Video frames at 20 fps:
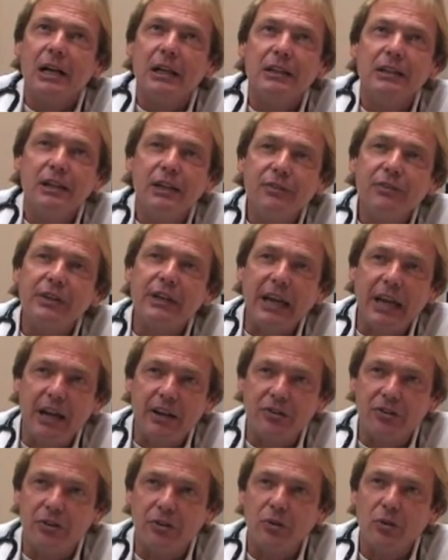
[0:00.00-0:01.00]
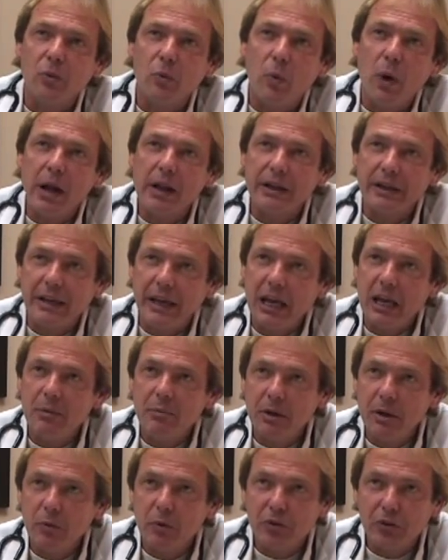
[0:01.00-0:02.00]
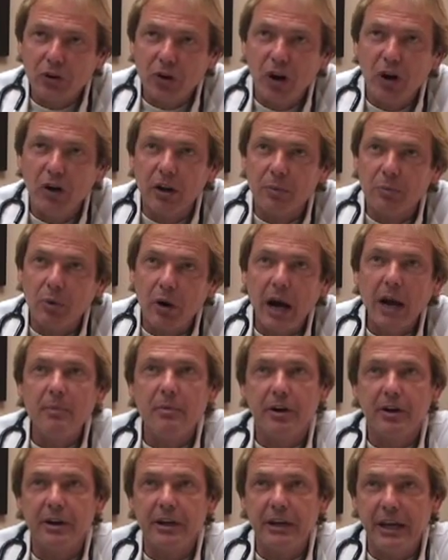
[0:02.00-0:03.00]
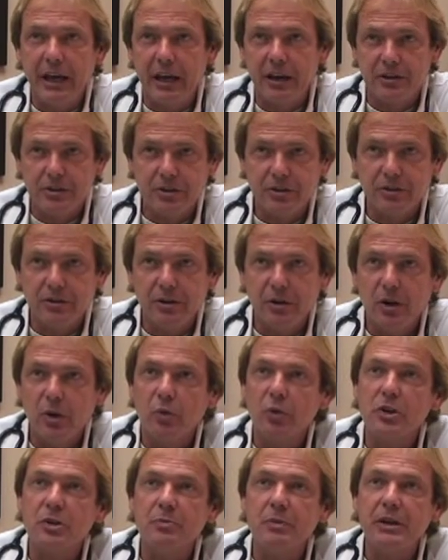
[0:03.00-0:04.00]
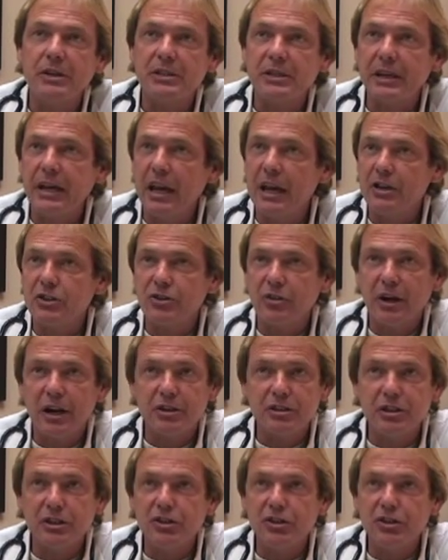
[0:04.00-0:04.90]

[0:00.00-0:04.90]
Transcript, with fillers: Liver cancer, while it can be what's called a primary cancer, which means the cancer actually